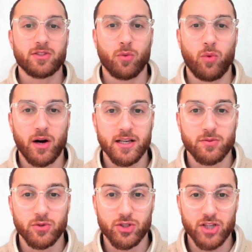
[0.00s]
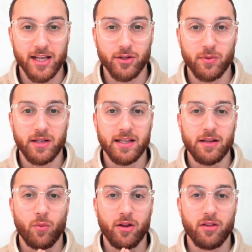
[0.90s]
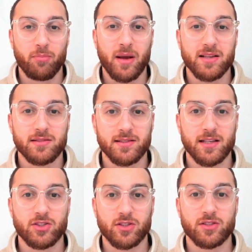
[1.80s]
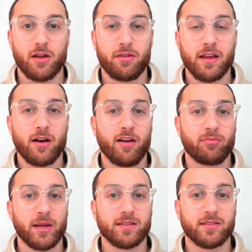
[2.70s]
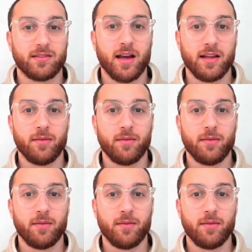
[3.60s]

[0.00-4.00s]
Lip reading: to Wise was genuinely one of the best decisions I think I've made to date.